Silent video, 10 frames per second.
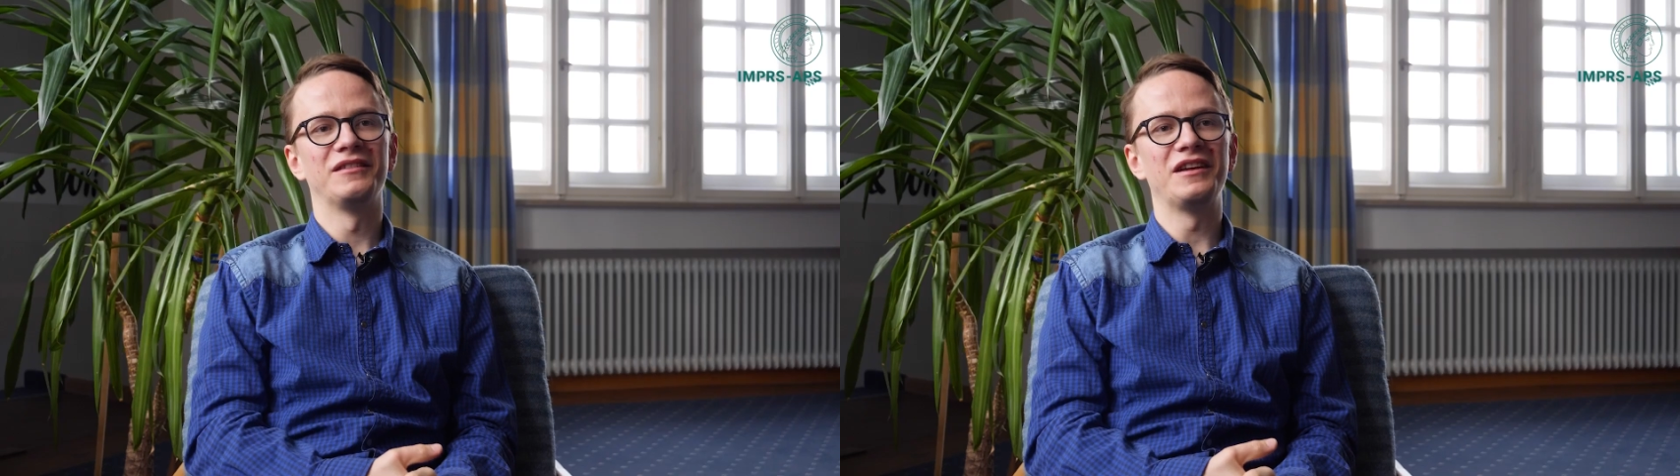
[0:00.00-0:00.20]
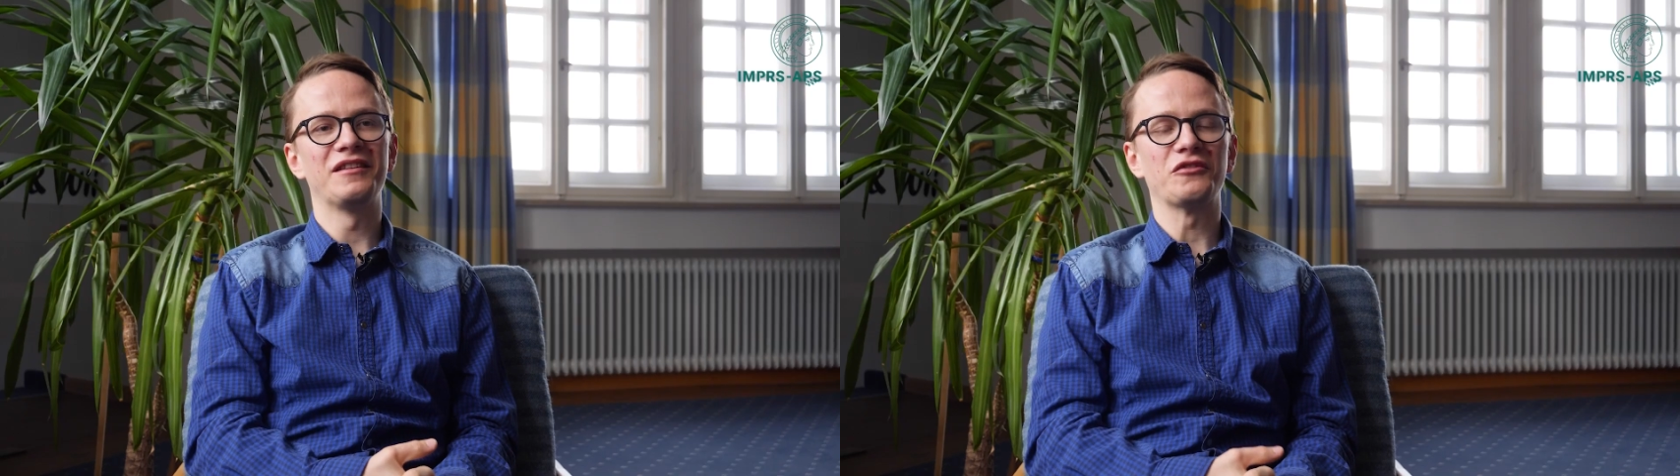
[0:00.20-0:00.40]

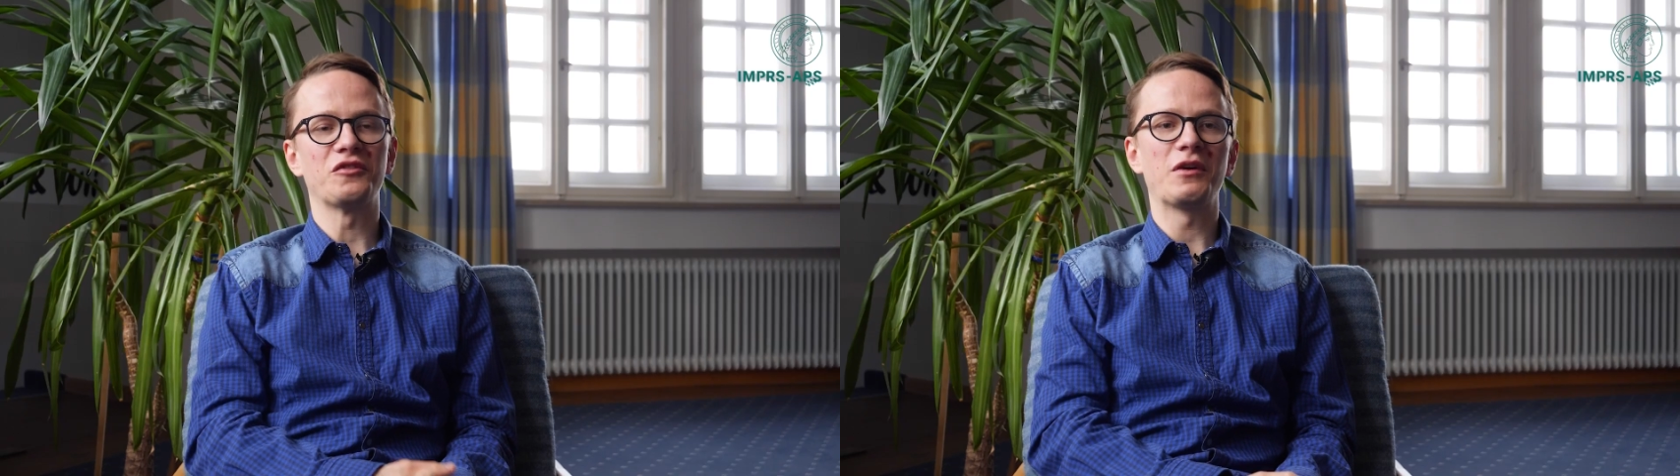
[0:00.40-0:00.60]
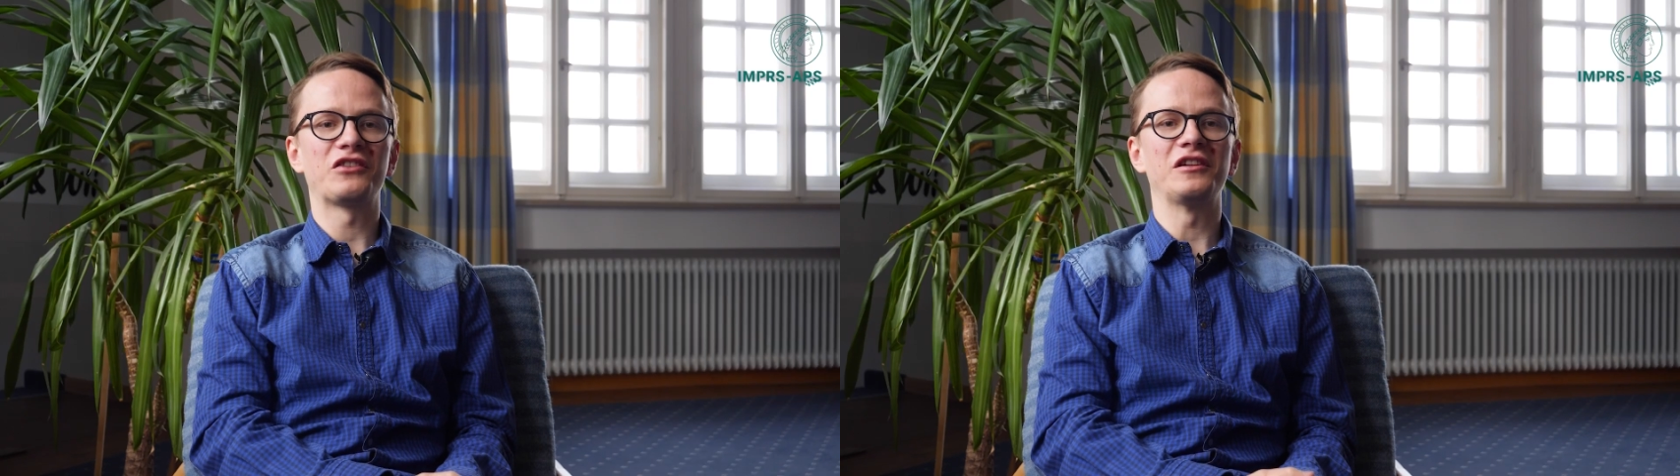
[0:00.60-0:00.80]
is so
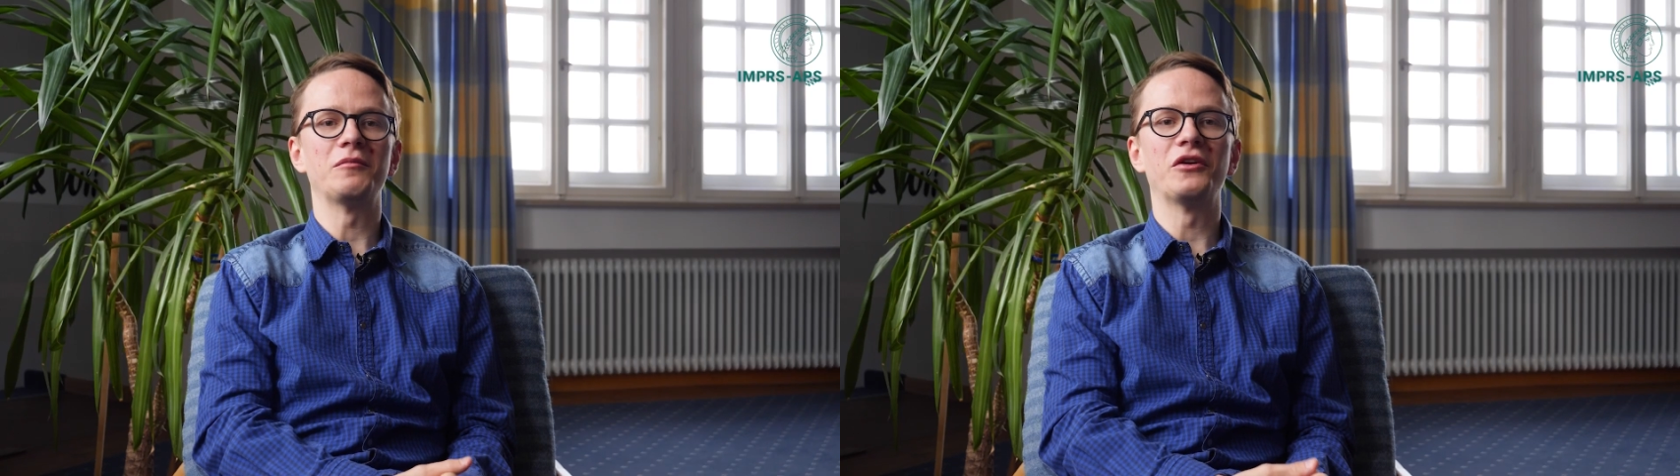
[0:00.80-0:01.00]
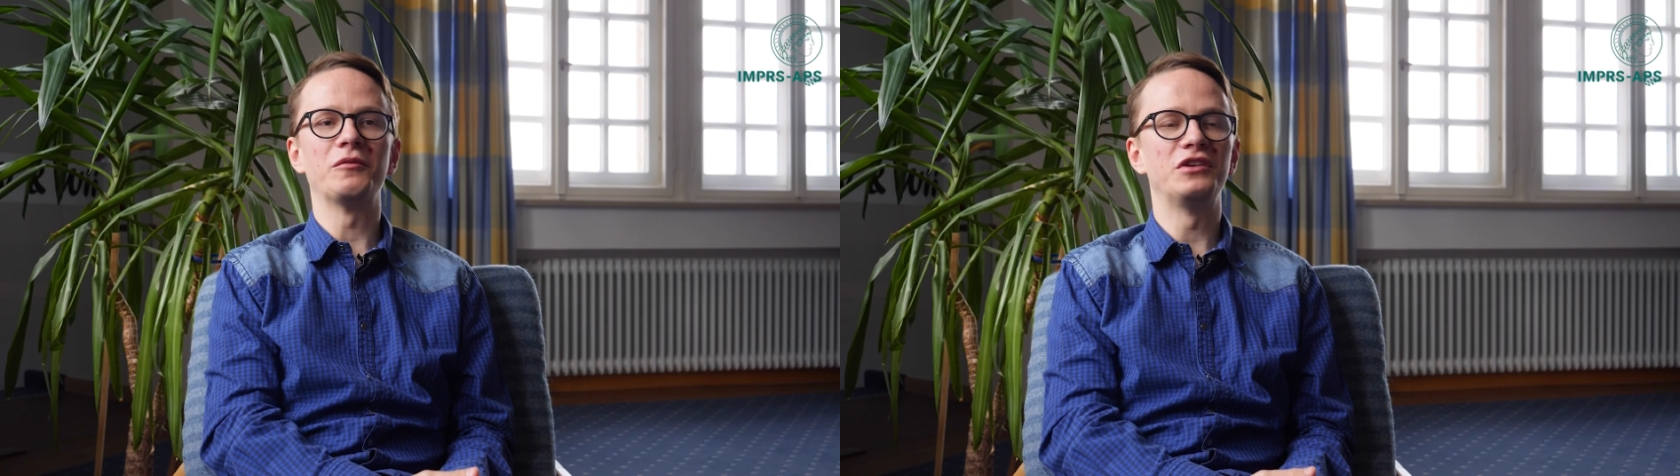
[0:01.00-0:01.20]
special
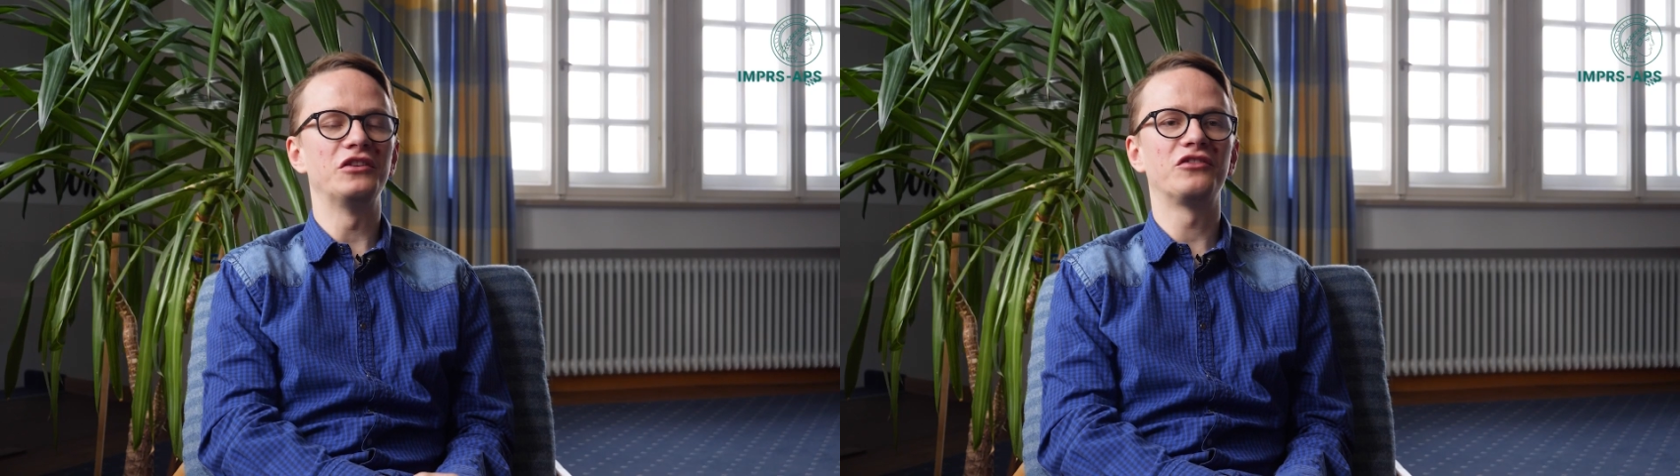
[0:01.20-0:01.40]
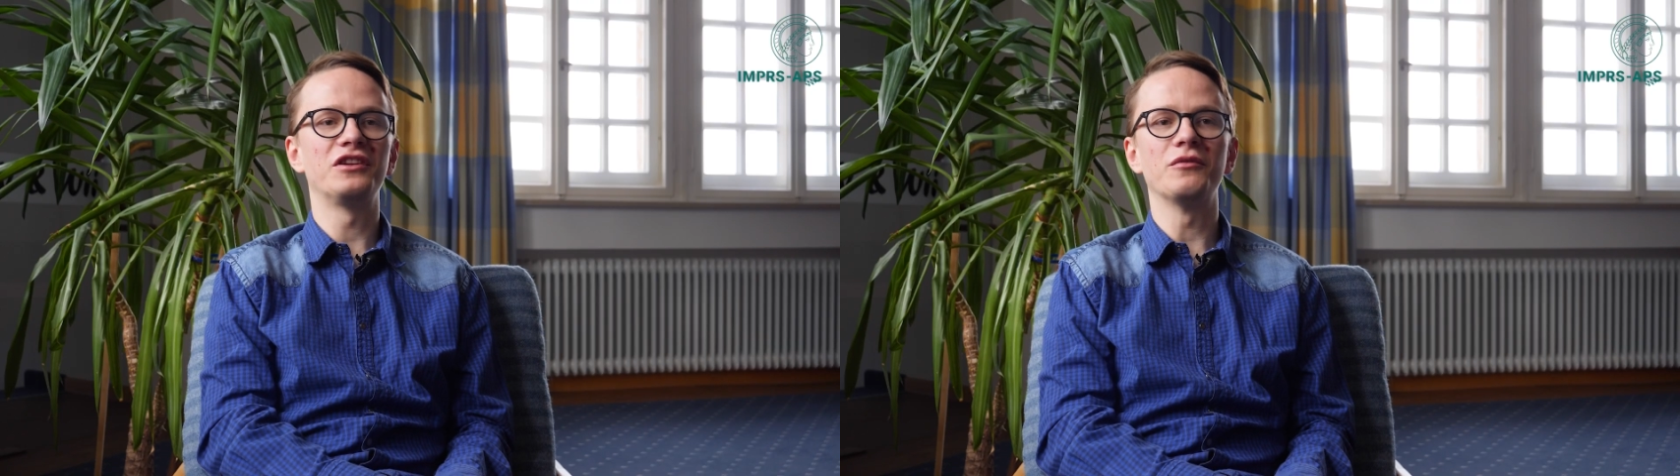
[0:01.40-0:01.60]
about a
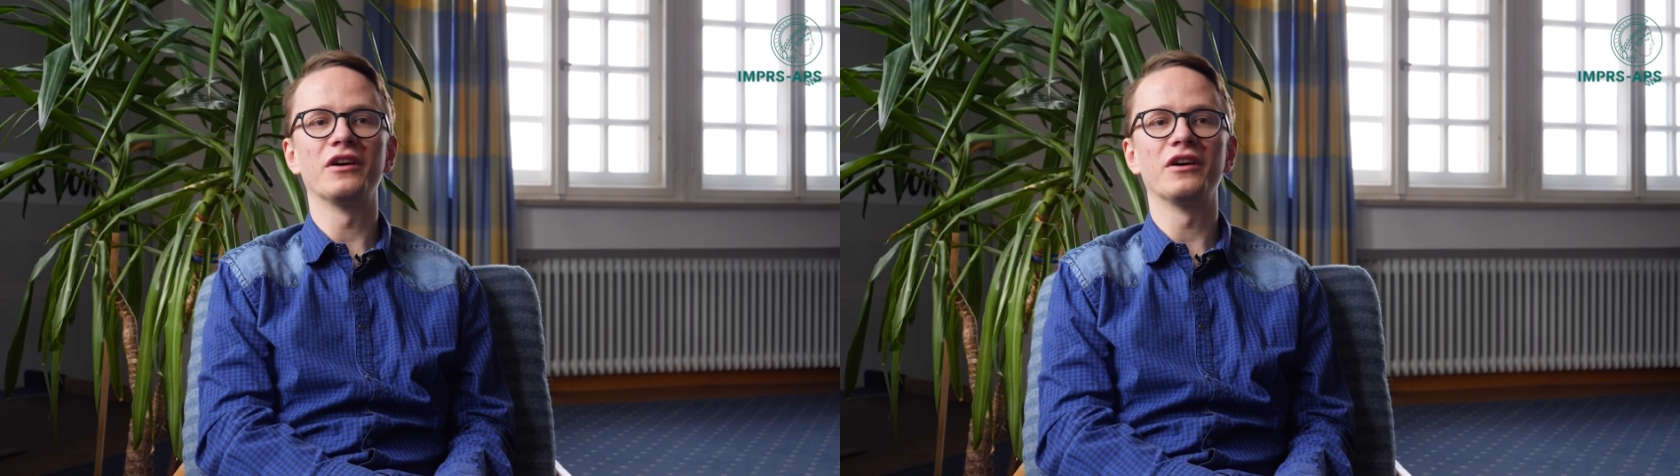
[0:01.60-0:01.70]
PhD